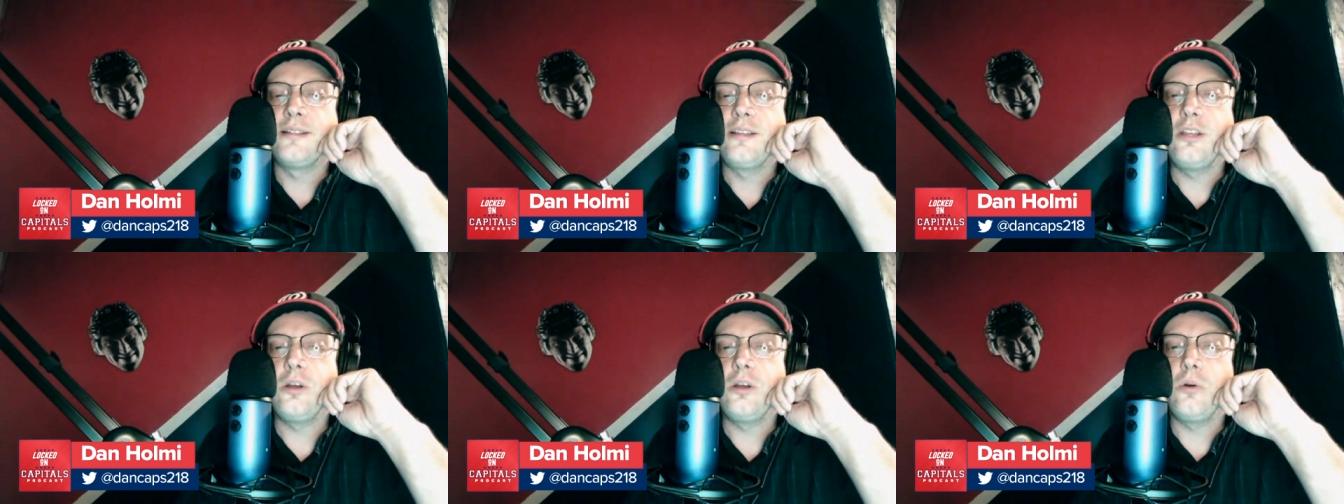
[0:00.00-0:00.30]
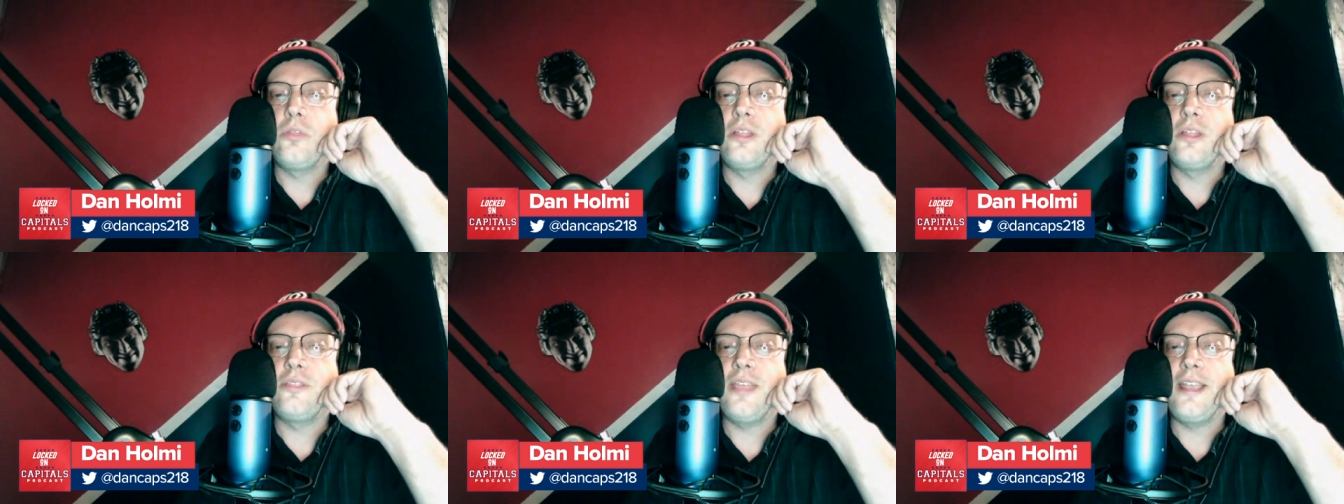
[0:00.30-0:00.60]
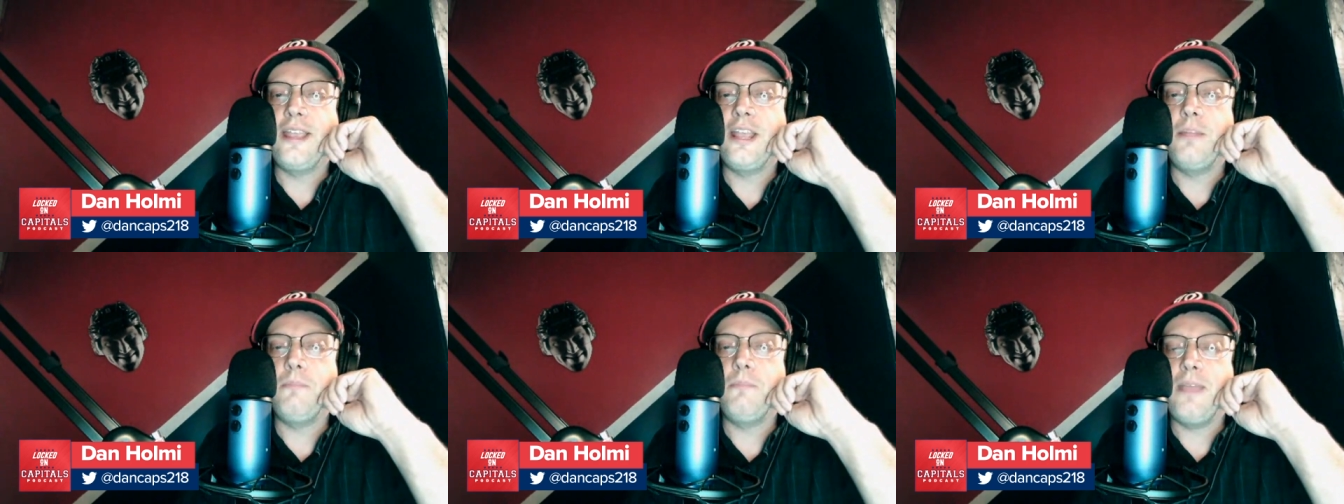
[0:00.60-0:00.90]
you know, that
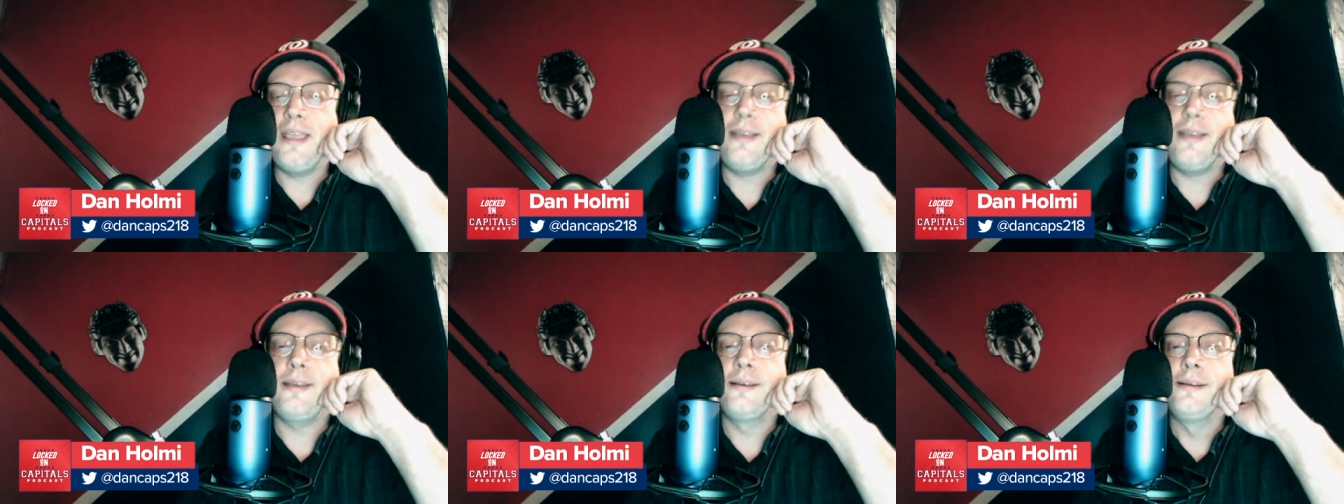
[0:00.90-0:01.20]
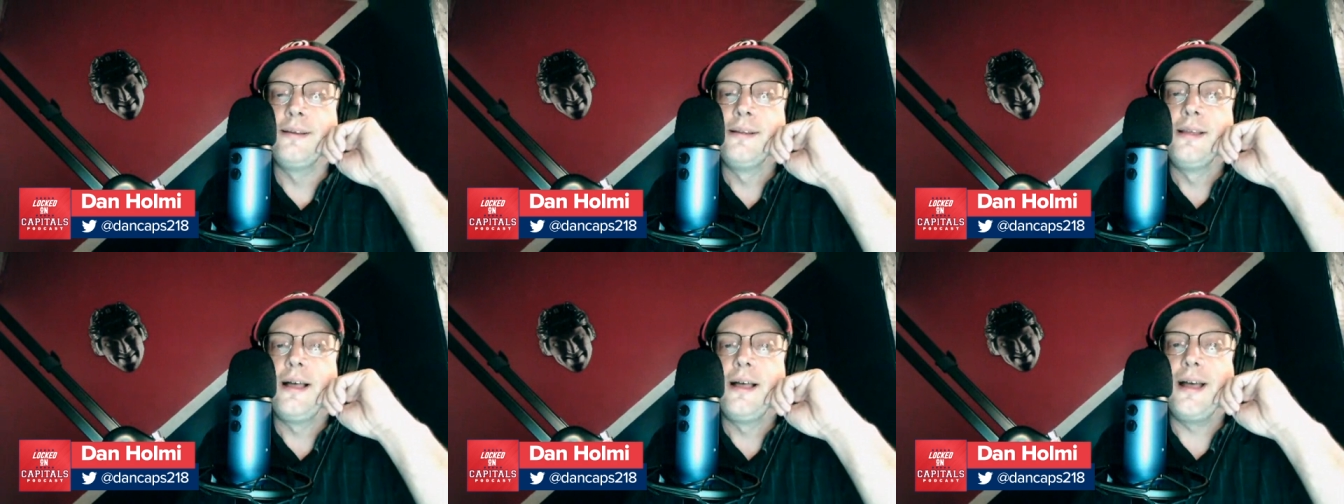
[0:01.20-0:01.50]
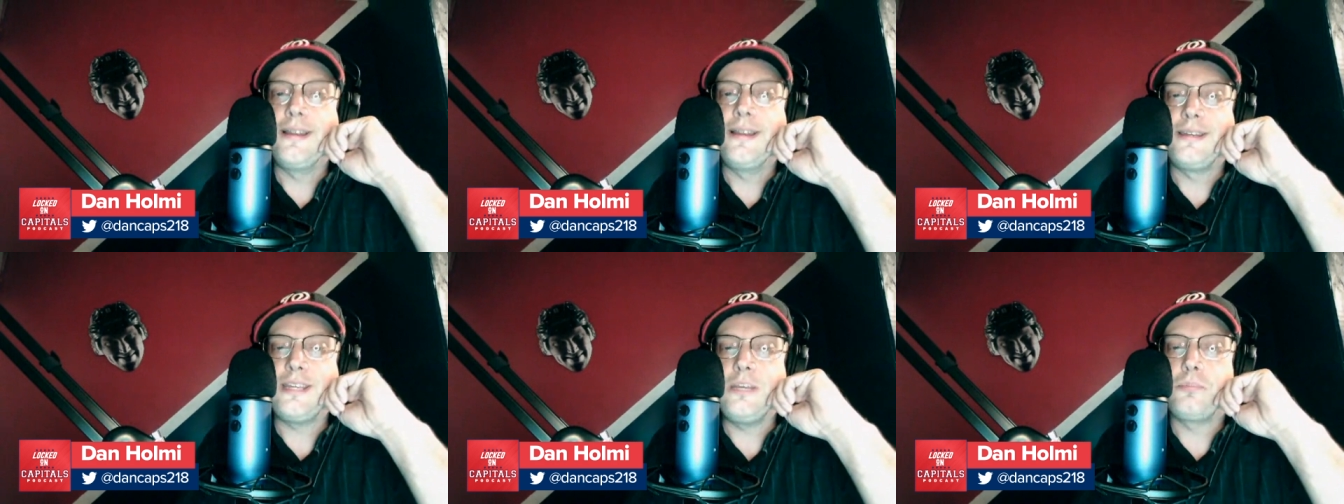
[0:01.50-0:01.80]
they can make
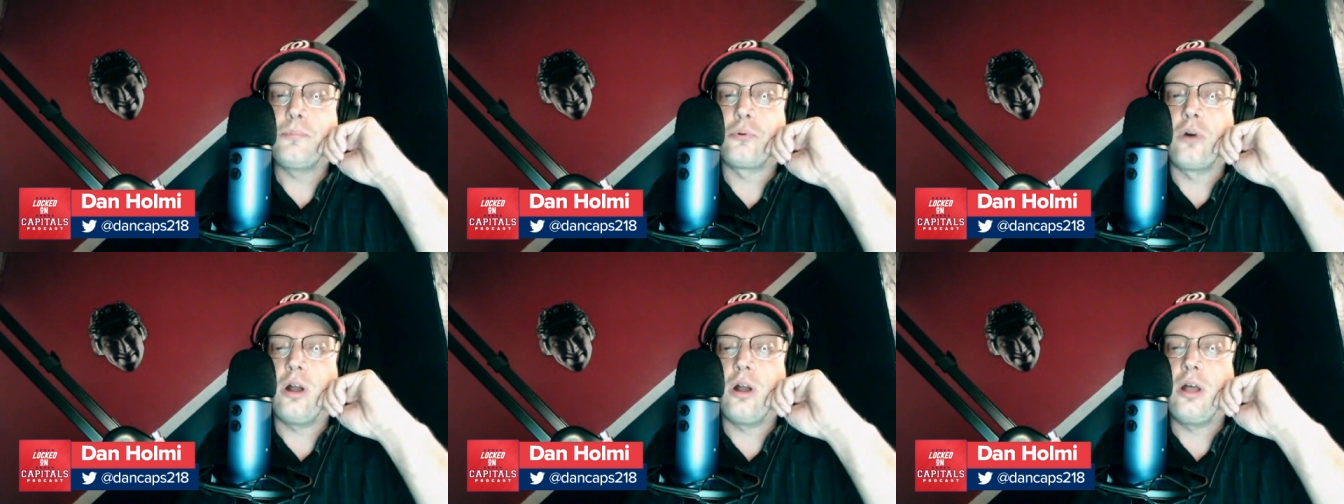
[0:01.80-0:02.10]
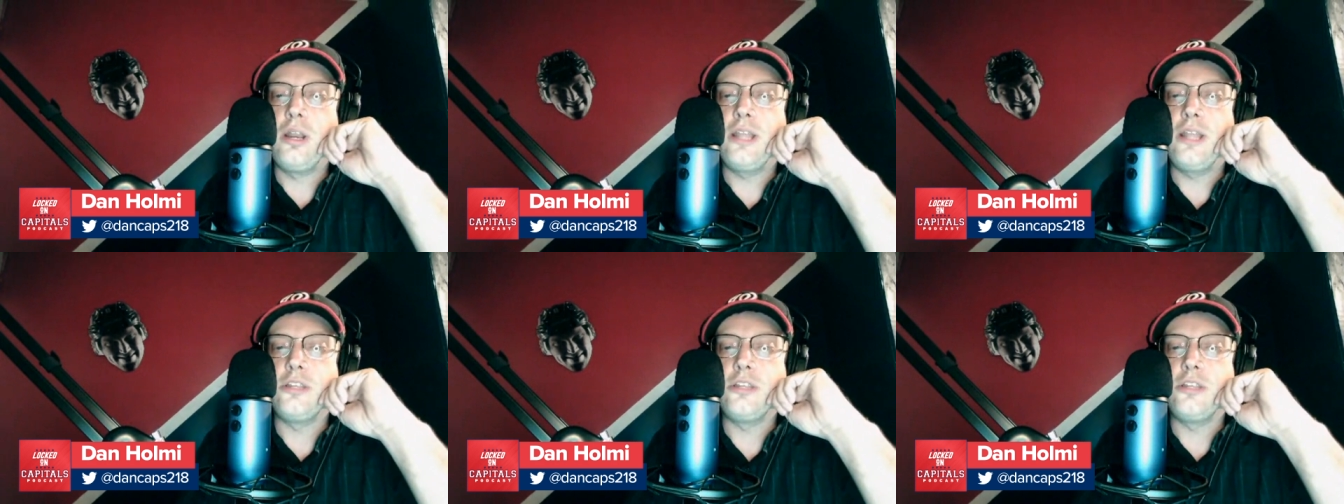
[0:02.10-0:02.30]
a deep run.